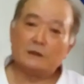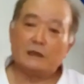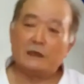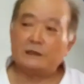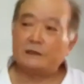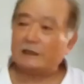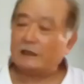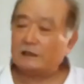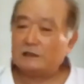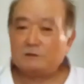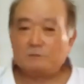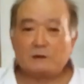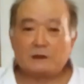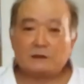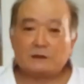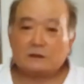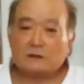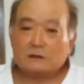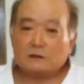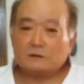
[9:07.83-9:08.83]
And
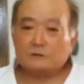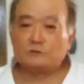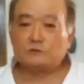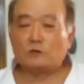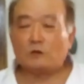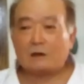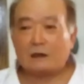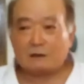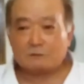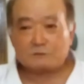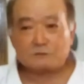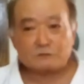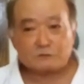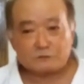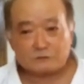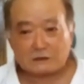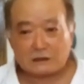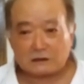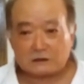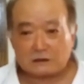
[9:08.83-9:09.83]
anybody, you don't have to
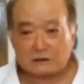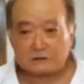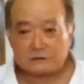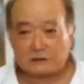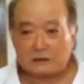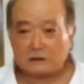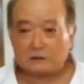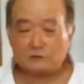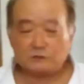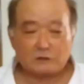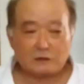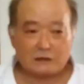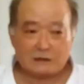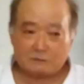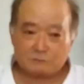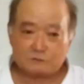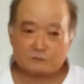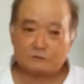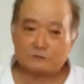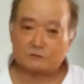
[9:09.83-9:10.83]
do kata, you don't
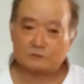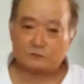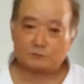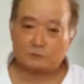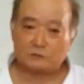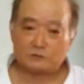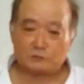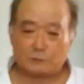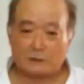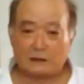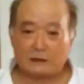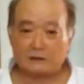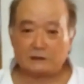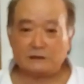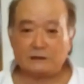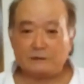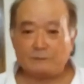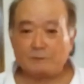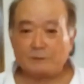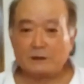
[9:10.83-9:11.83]
have to do
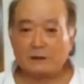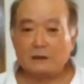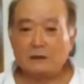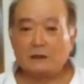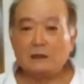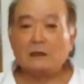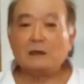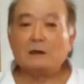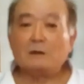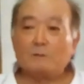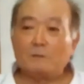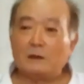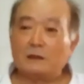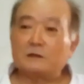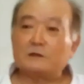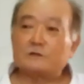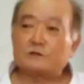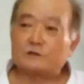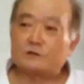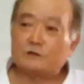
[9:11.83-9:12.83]
sparring,
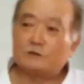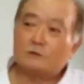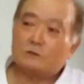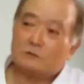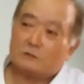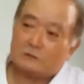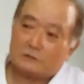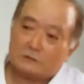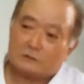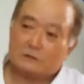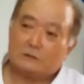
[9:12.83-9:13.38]
but still,